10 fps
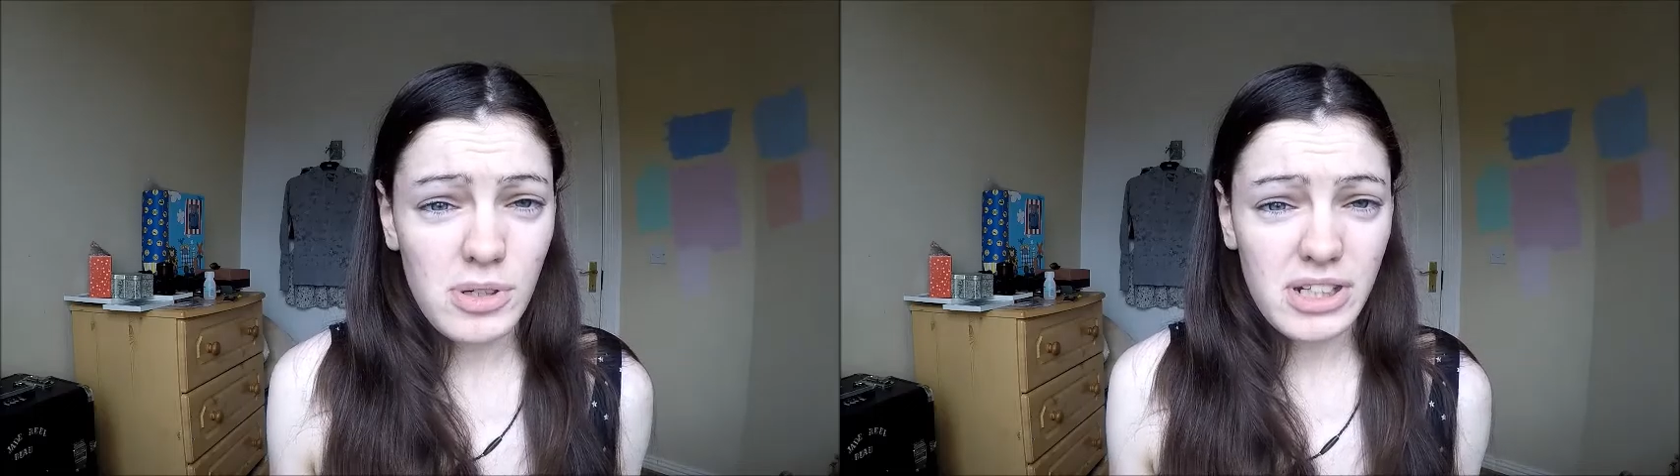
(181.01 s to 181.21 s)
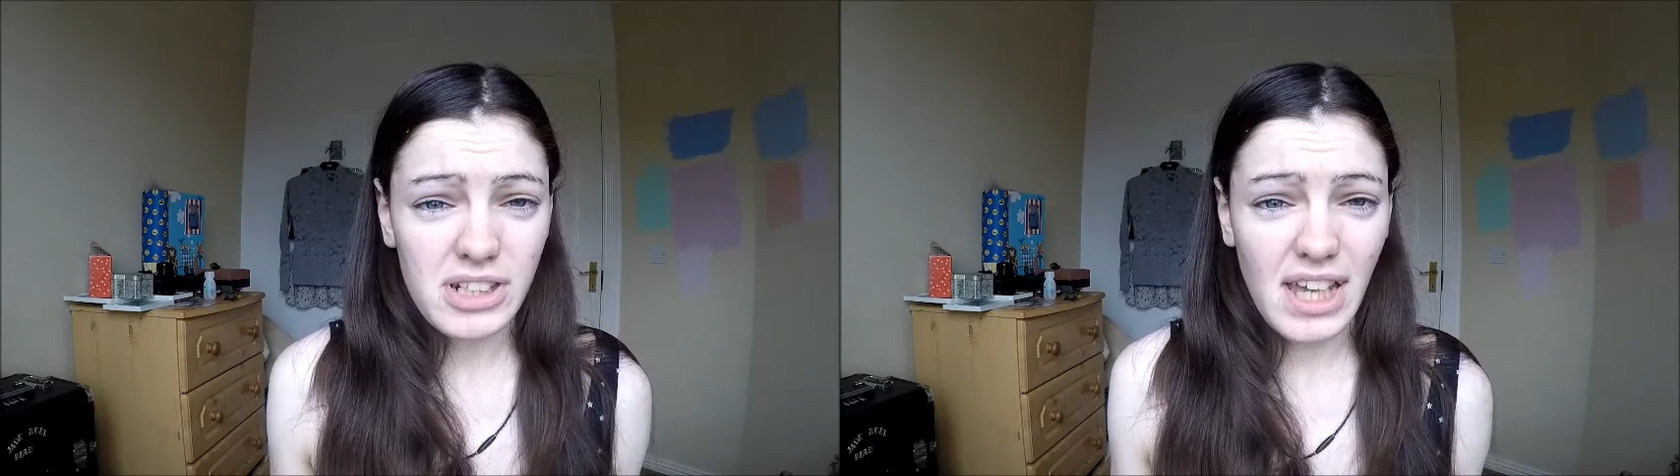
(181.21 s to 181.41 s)

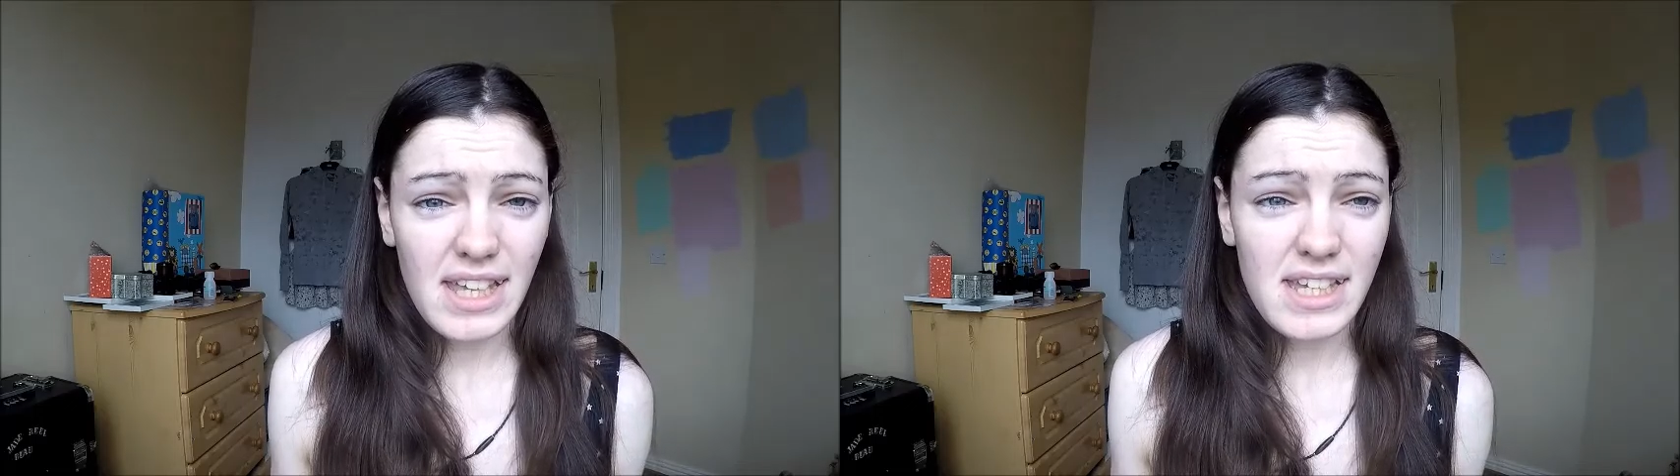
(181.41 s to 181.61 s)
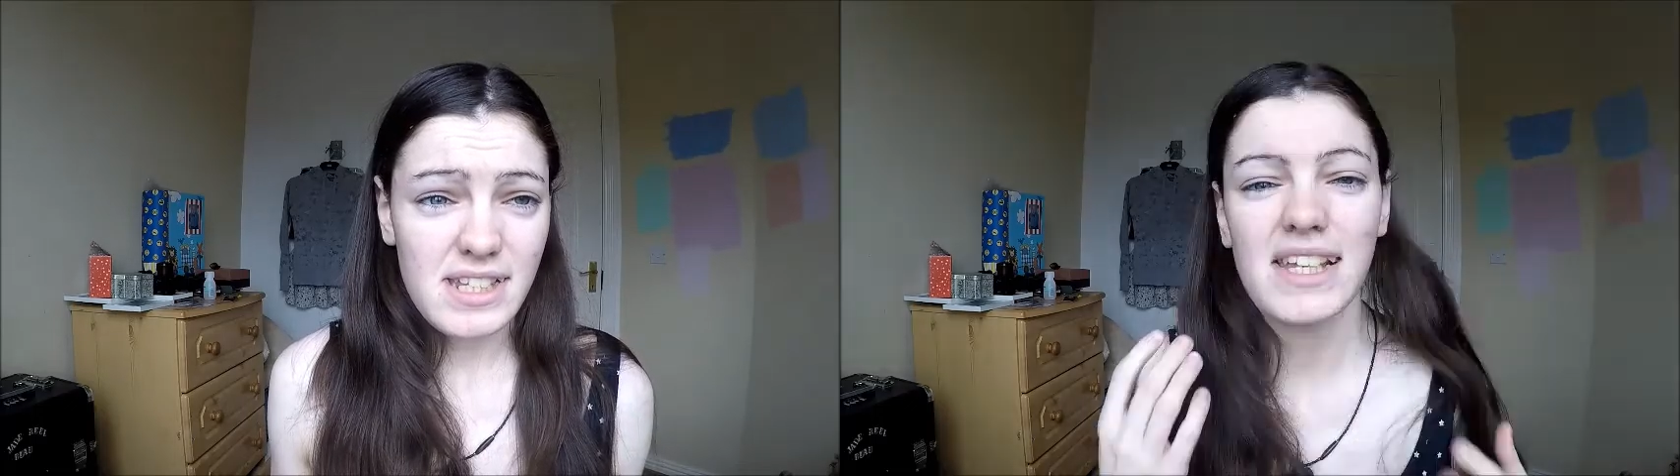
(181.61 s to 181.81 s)
where your
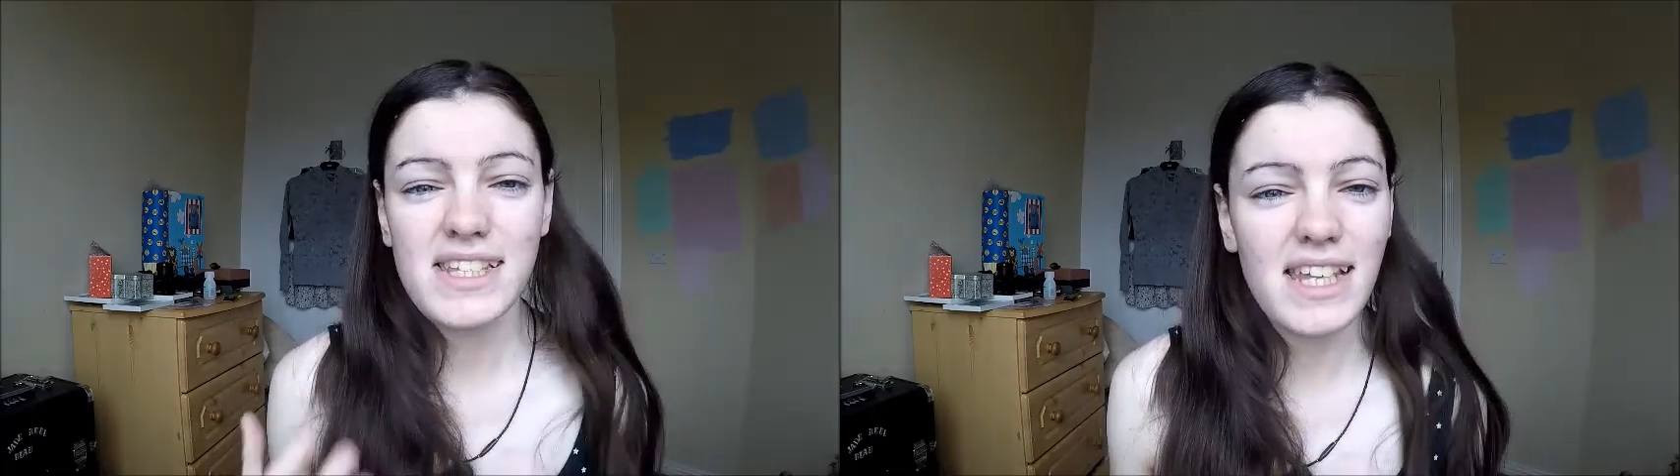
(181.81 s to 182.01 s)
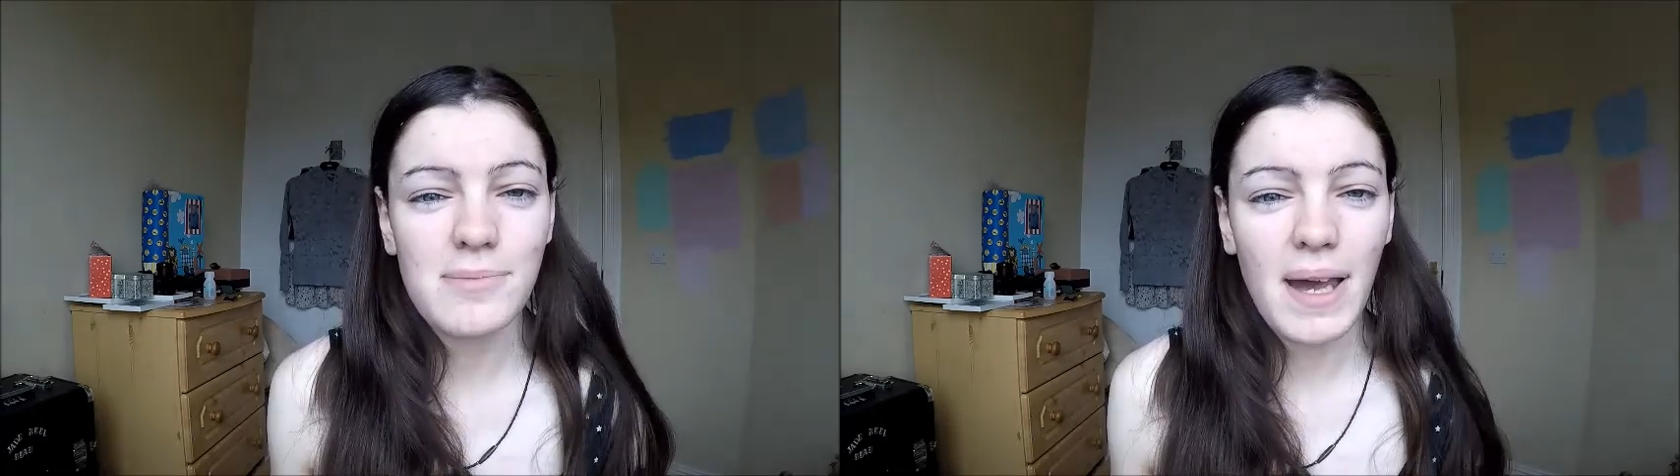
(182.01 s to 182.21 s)
gate is.
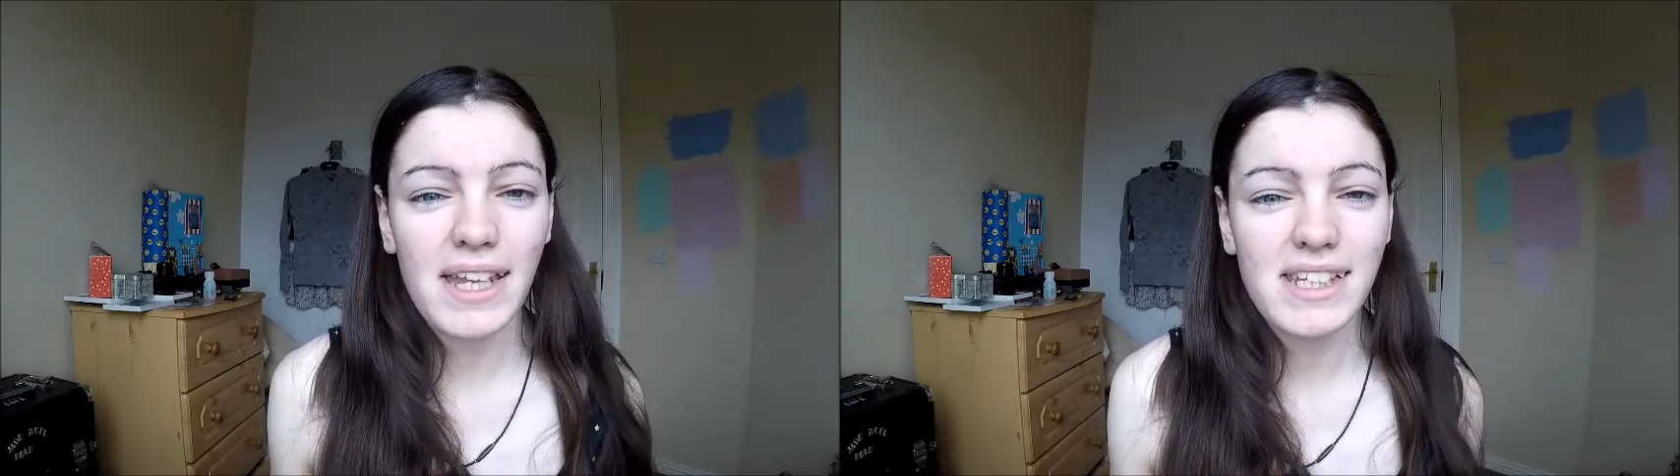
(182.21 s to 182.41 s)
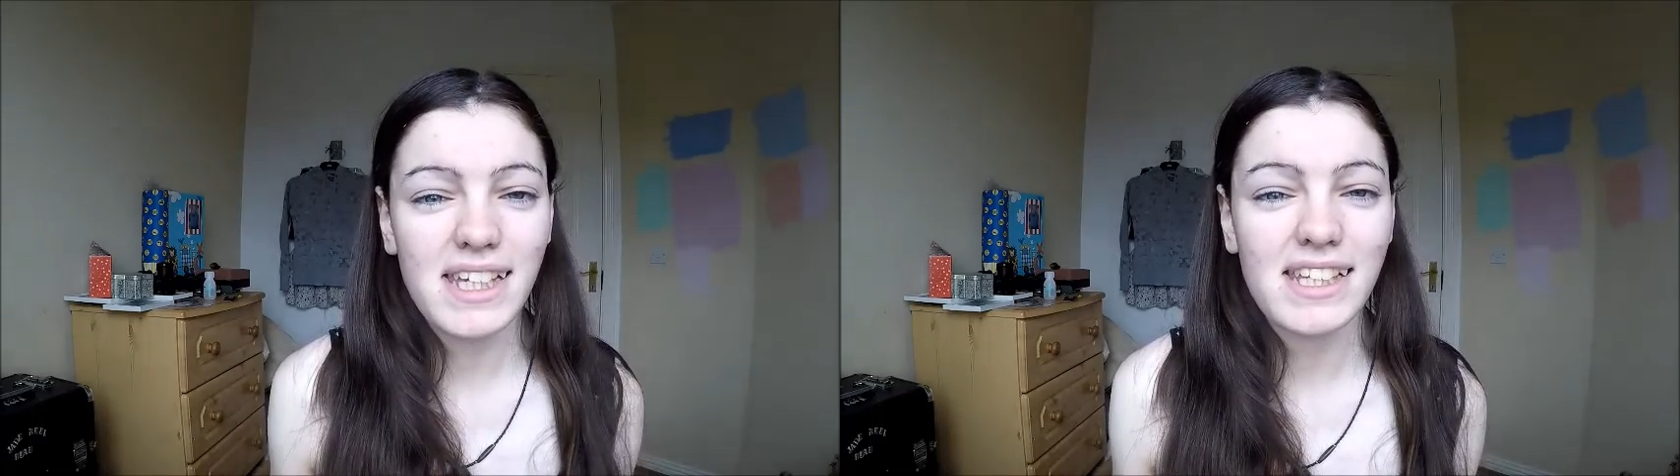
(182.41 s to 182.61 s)
Instead of
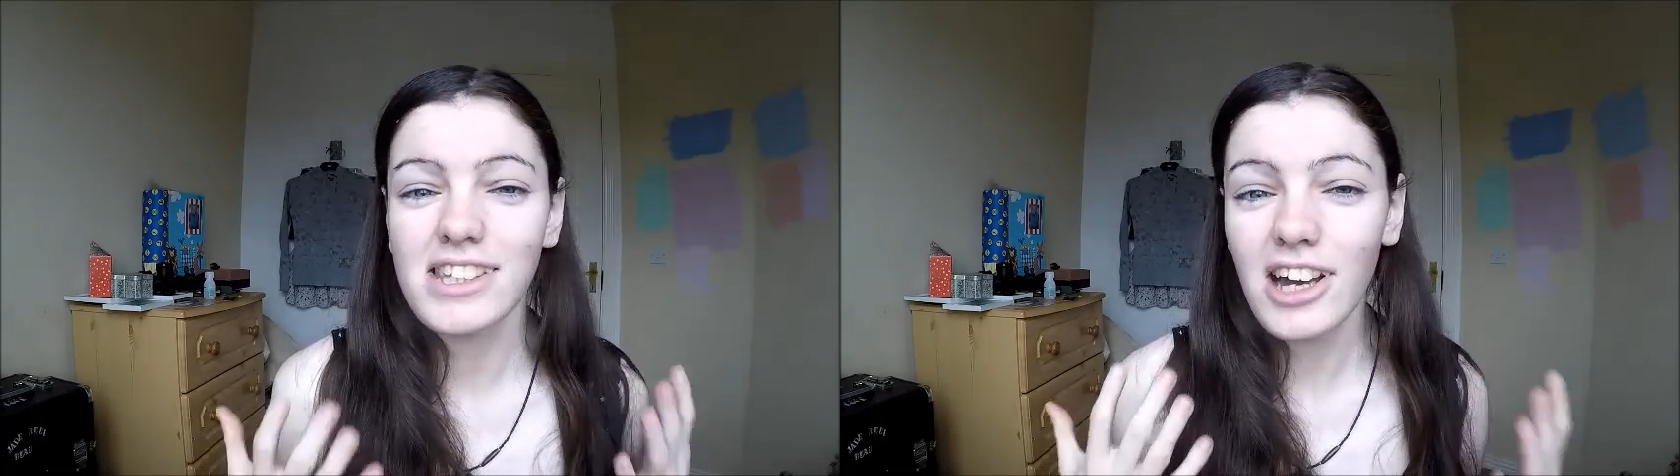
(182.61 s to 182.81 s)
panicking,